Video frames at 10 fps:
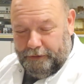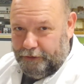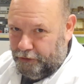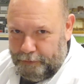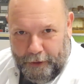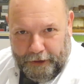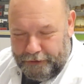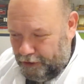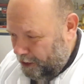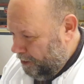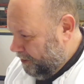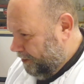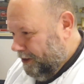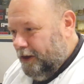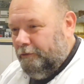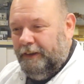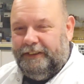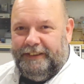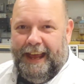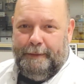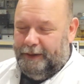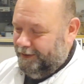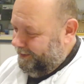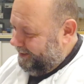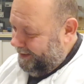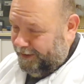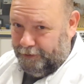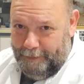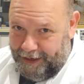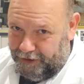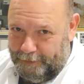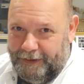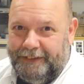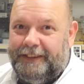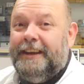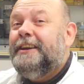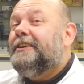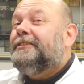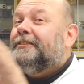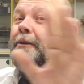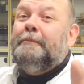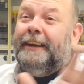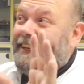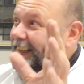the smallest cock, Richard Hammond, his management, somebody